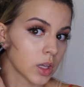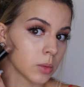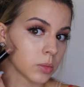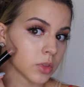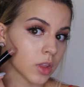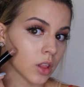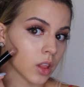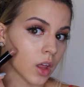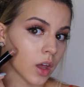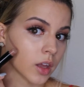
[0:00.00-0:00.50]
to keep
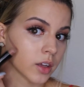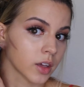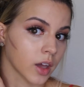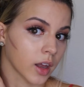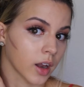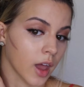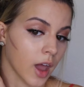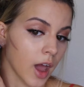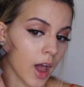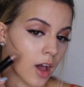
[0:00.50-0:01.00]
the line
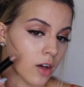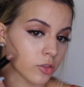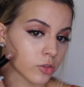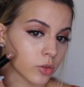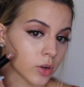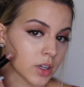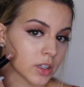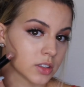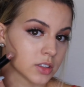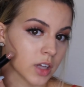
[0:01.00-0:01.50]
kind of
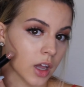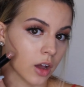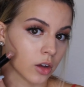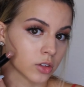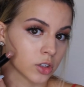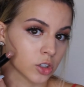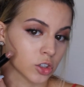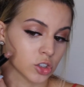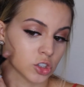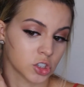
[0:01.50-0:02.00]
halfway
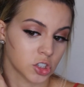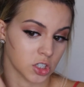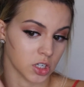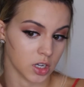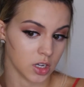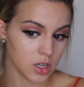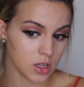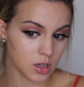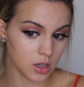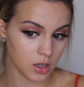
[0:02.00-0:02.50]
down your
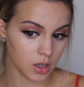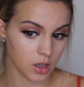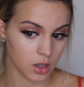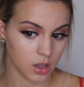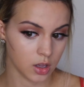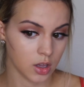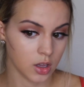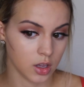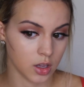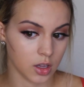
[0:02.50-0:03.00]
cheek.
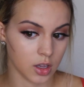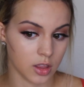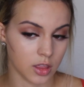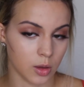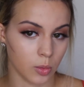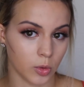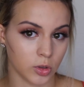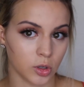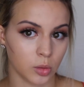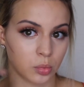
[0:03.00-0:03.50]
And
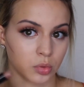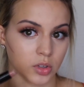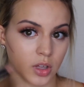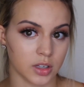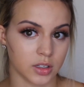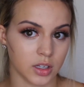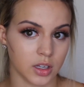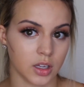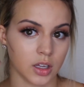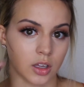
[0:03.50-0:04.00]
then when you
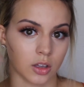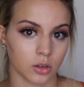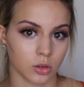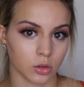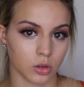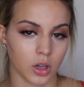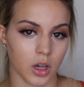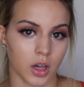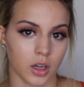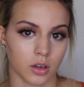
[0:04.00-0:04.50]
blend it,
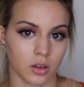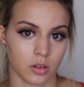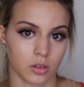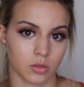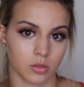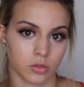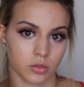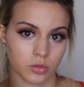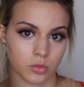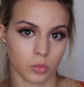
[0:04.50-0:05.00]
it'll kind
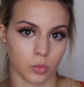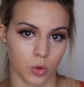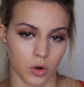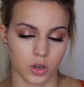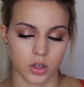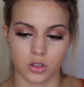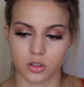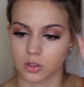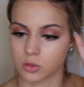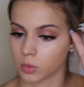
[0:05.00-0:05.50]
of
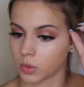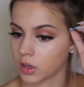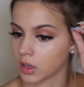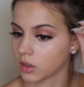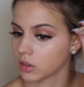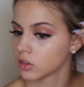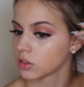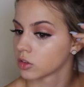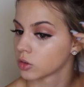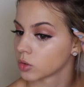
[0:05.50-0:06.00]
work its
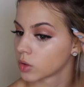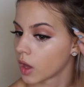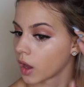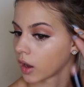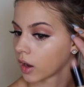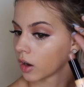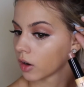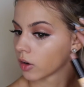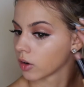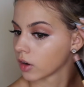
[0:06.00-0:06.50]
way through
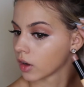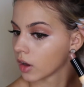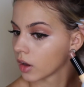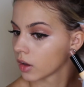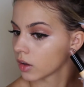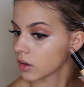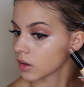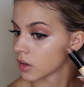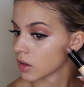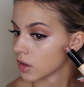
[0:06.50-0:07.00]
that
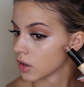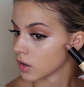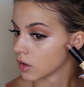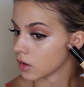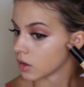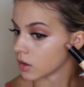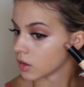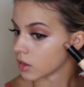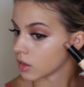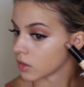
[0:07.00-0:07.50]
area.
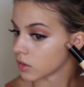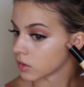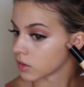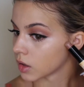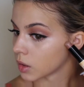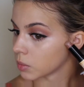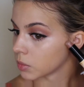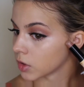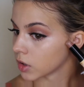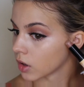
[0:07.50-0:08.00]
And then
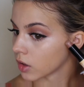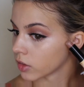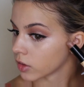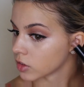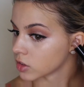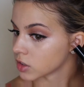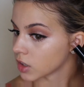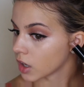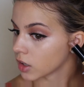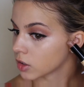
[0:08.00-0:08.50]
same thing on the
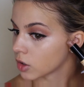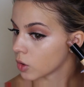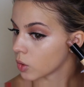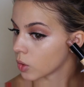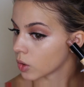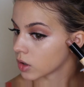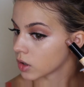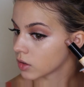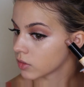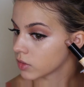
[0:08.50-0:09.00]
other side.
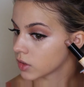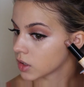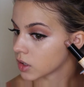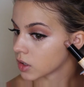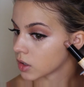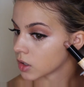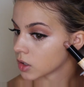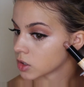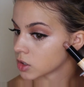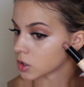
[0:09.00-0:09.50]
Corner of the
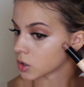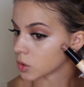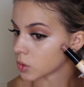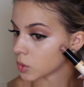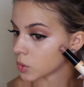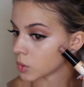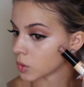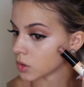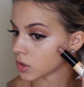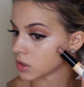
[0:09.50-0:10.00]
ear
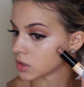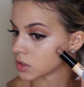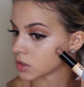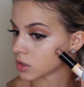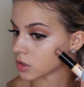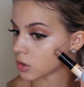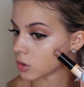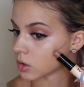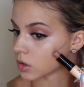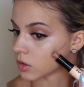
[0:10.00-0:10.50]
towards
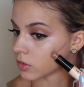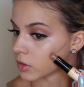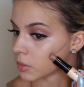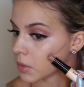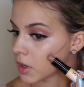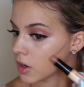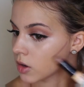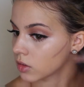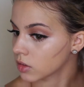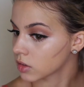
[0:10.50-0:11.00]
the corner of the
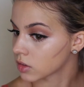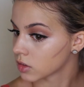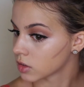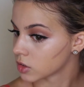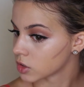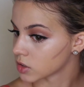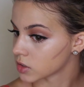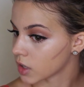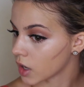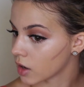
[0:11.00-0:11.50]
mouth,
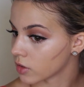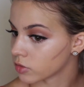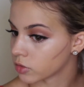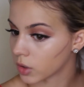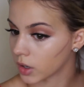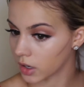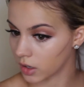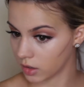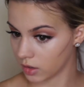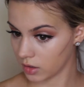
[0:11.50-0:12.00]
just
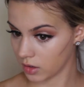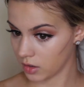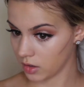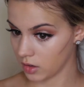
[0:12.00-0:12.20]
halfway.